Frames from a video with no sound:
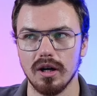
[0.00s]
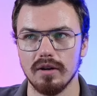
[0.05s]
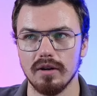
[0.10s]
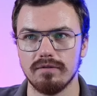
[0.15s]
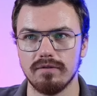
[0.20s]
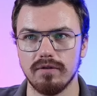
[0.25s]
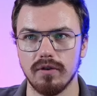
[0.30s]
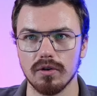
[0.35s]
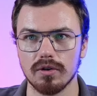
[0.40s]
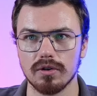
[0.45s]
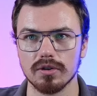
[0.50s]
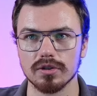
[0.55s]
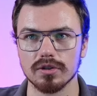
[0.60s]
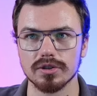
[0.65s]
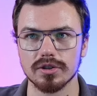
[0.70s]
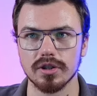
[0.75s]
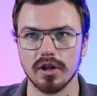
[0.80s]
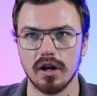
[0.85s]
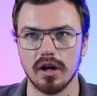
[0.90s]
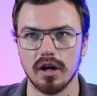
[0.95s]

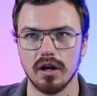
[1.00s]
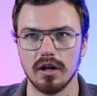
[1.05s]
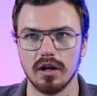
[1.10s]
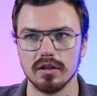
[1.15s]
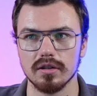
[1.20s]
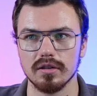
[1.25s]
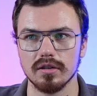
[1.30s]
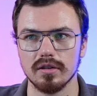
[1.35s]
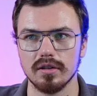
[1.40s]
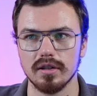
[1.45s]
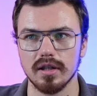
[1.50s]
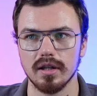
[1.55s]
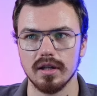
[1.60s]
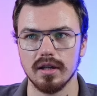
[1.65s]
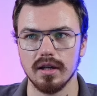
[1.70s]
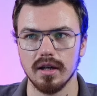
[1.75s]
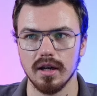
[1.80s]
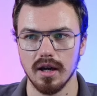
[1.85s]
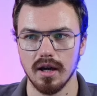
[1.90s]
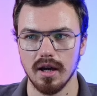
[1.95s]
focus on the